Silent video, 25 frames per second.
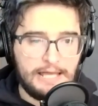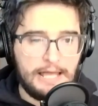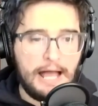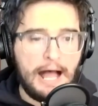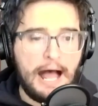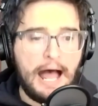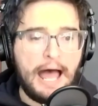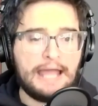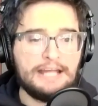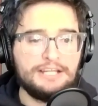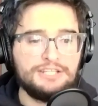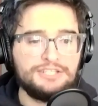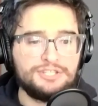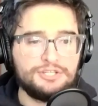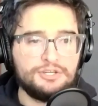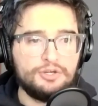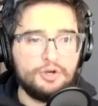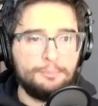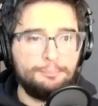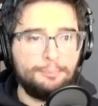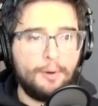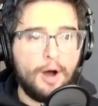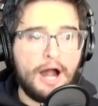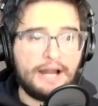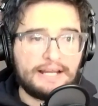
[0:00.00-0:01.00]
I do
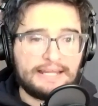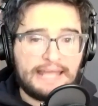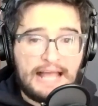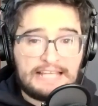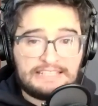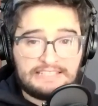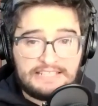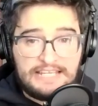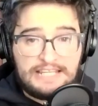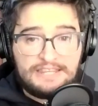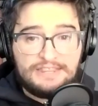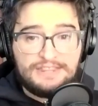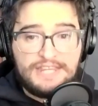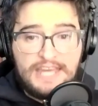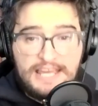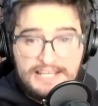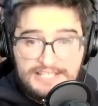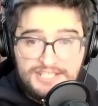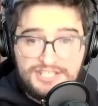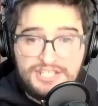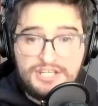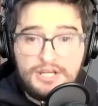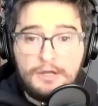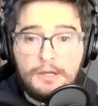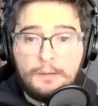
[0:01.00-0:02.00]
podcasts like
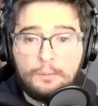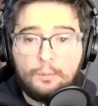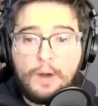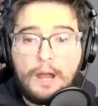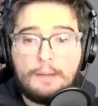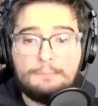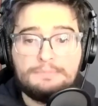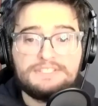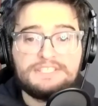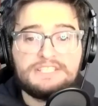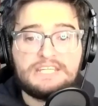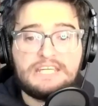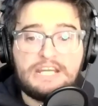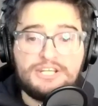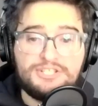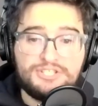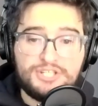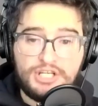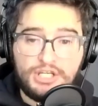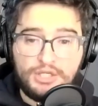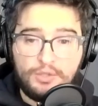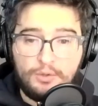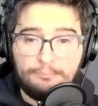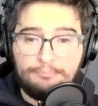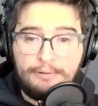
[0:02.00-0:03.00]
this, where I'm
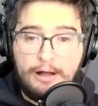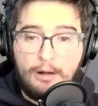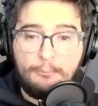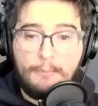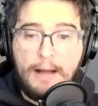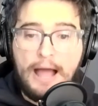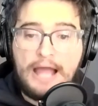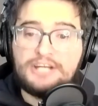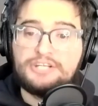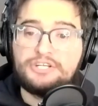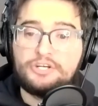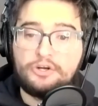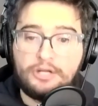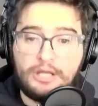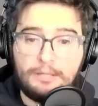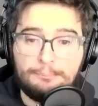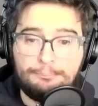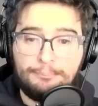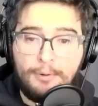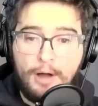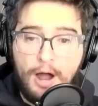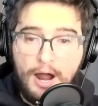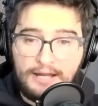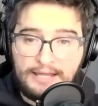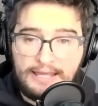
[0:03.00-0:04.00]
teaching you about my journey in
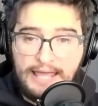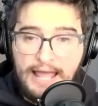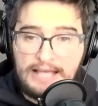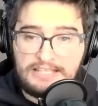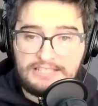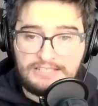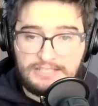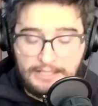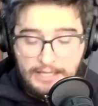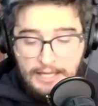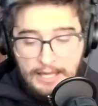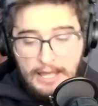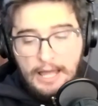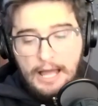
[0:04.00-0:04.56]
podcasting.